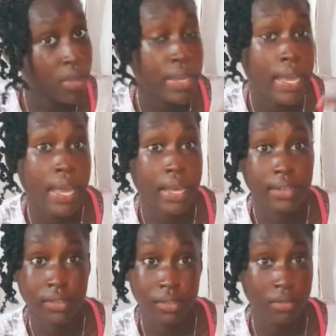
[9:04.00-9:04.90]

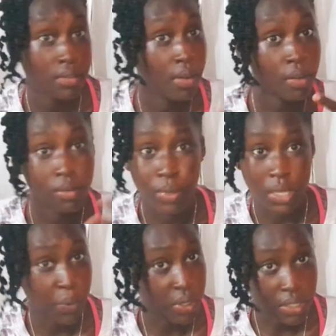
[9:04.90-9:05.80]
and we
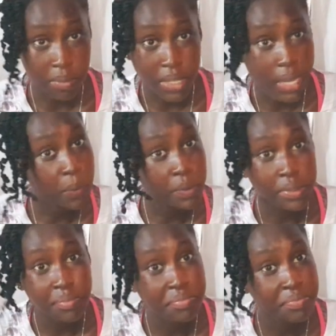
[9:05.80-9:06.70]
can work something out.
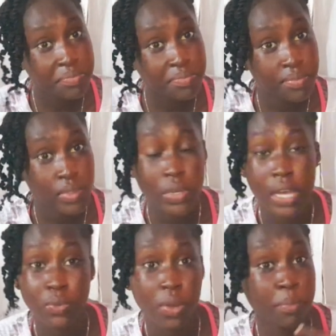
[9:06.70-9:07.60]
You
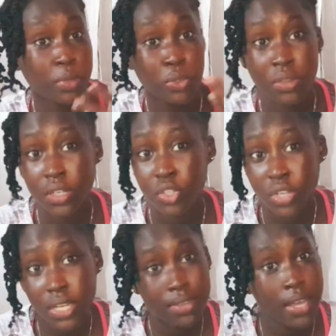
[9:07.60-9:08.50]
guys want more truth or
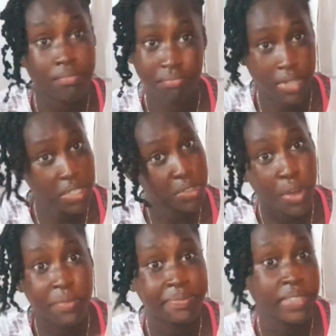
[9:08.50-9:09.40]
drink? Then let's
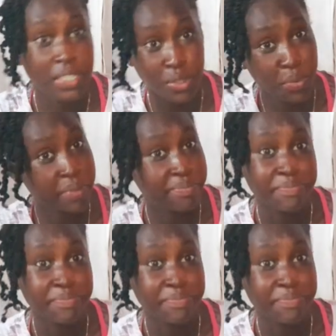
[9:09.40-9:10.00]
go. Let's do it.